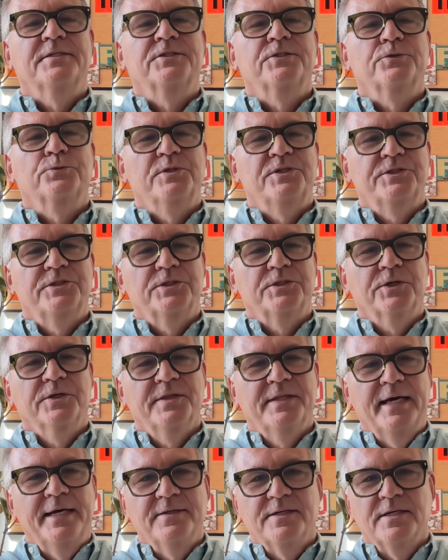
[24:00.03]
which could
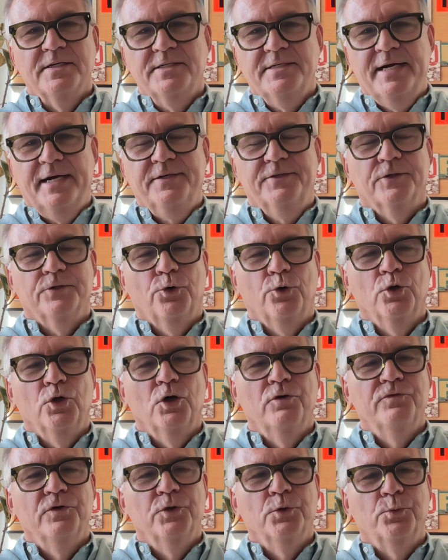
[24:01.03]
then detect it all
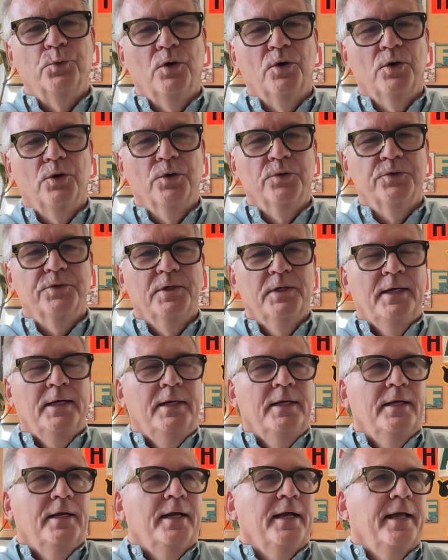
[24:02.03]
over the world.
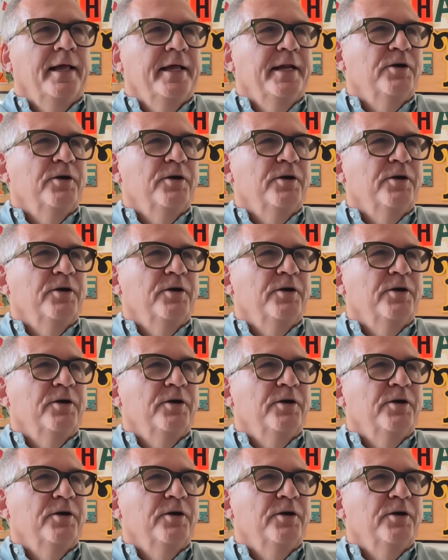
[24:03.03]
And if